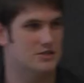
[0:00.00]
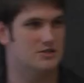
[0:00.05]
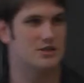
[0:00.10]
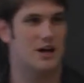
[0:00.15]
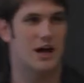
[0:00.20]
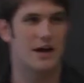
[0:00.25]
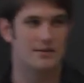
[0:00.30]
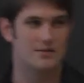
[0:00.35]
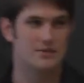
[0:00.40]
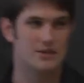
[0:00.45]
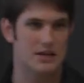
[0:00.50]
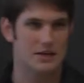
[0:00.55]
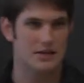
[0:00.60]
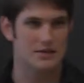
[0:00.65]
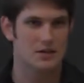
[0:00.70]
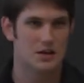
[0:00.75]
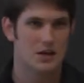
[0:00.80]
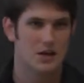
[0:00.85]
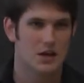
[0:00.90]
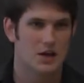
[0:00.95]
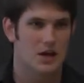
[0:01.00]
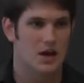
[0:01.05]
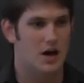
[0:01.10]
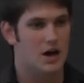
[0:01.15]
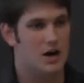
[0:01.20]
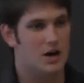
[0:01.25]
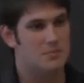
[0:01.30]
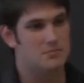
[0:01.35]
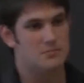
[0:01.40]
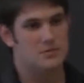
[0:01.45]
inside of Git.
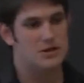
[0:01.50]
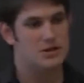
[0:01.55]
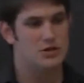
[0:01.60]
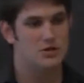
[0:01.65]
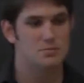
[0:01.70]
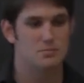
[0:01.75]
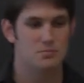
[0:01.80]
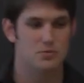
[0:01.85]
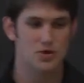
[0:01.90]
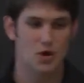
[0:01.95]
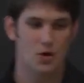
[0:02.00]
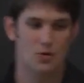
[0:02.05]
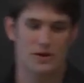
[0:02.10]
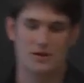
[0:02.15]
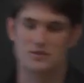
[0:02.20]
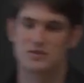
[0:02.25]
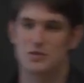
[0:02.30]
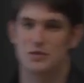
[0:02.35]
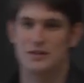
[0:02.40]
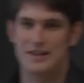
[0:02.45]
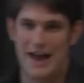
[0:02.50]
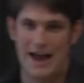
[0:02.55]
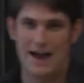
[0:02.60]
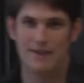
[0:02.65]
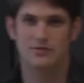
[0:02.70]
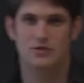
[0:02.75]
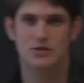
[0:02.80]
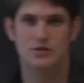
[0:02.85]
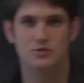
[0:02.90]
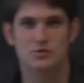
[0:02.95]
You don't necessarily
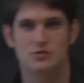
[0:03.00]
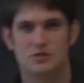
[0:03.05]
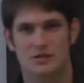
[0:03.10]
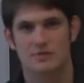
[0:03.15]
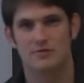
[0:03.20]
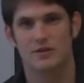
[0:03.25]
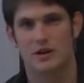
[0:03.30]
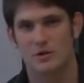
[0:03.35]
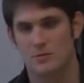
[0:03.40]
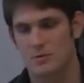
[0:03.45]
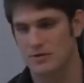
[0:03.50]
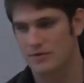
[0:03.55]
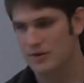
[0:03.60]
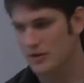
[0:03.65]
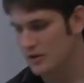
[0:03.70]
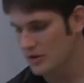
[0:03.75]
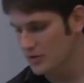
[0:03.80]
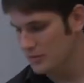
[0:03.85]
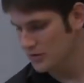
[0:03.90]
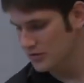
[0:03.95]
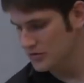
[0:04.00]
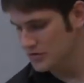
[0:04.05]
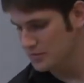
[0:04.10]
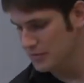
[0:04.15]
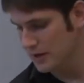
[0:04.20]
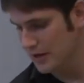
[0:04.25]
have to use environment variables,